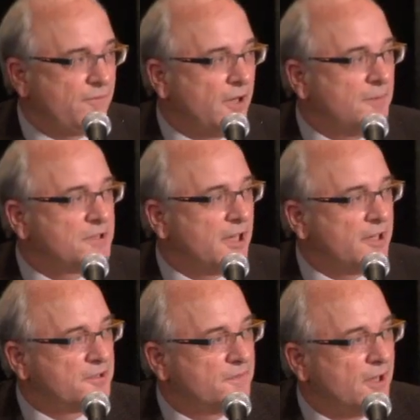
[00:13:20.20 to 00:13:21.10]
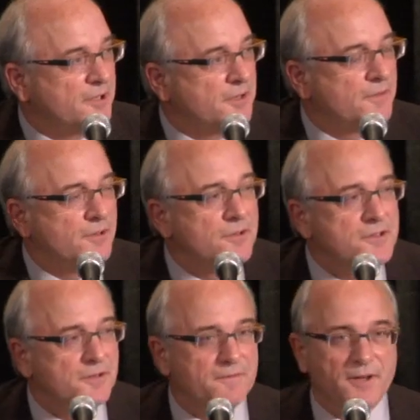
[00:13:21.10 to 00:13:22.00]
I'm satisfied that if you
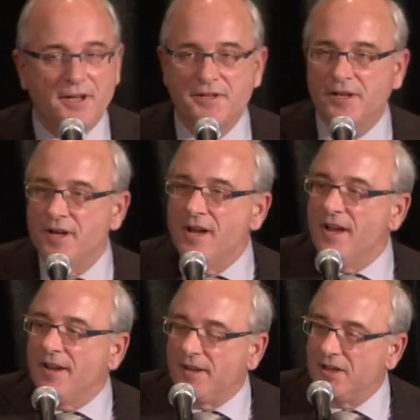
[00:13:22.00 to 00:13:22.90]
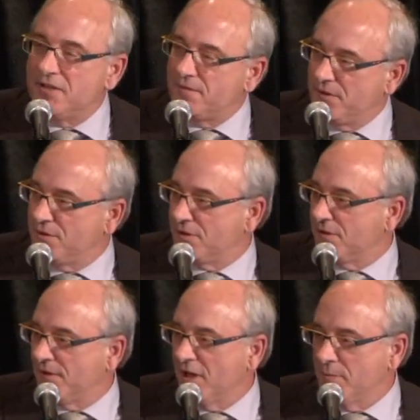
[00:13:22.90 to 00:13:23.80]
use the phrase that these future
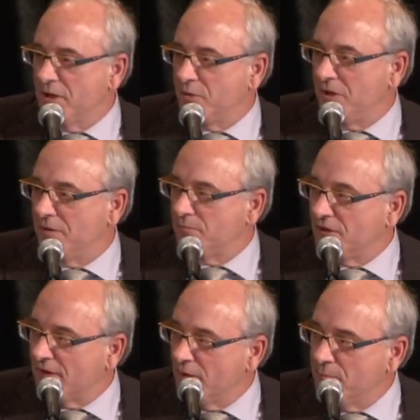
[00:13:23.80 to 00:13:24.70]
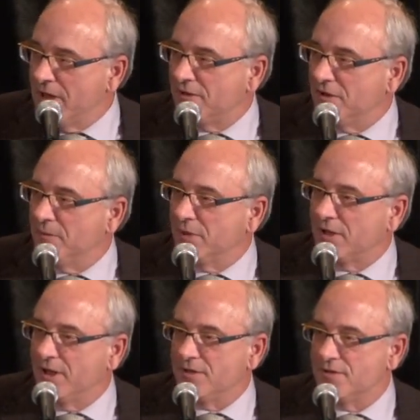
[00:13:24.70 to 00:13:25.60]
developmental, developmental
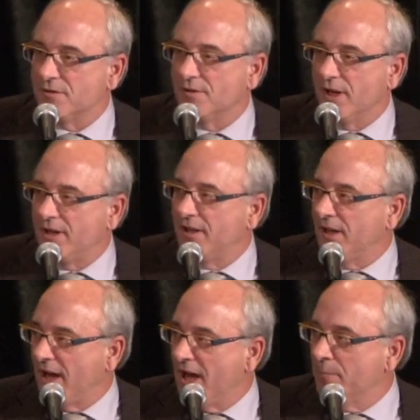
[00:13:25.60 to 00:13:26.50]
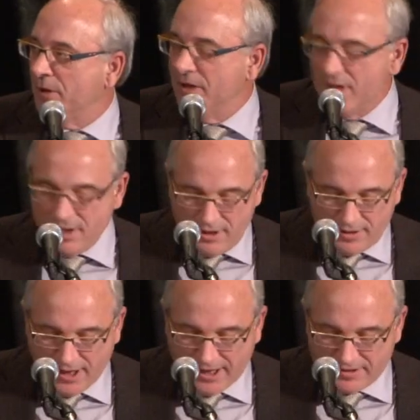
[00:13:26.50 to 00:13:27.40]
implications are likely to happen,
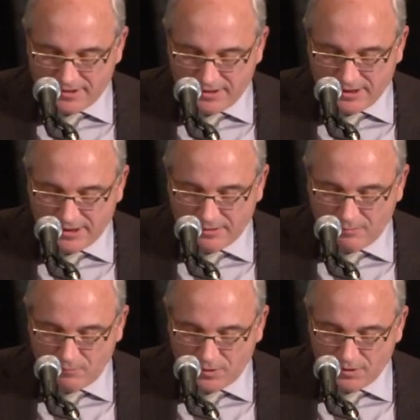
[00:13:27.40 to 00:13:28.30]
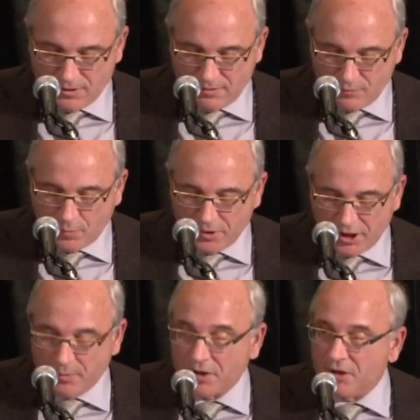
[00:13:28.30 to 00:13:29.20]
that uh, we'll, we'll
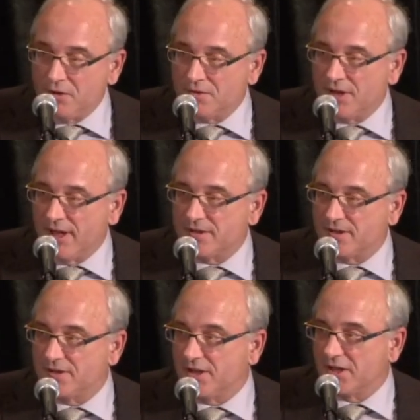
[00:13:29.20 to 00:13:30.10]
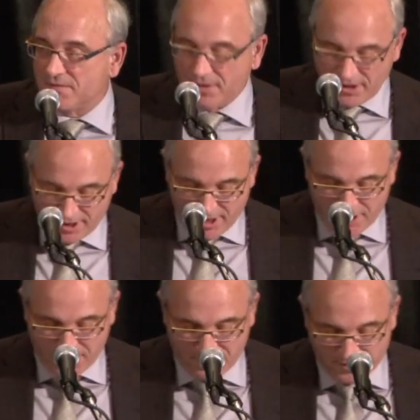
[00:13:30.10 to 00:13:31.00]
be able to use that successfully at
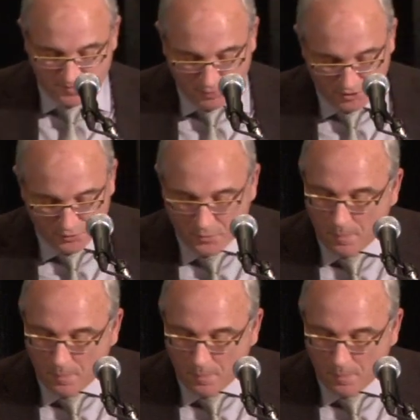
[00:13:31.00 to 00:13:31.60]
any dispute.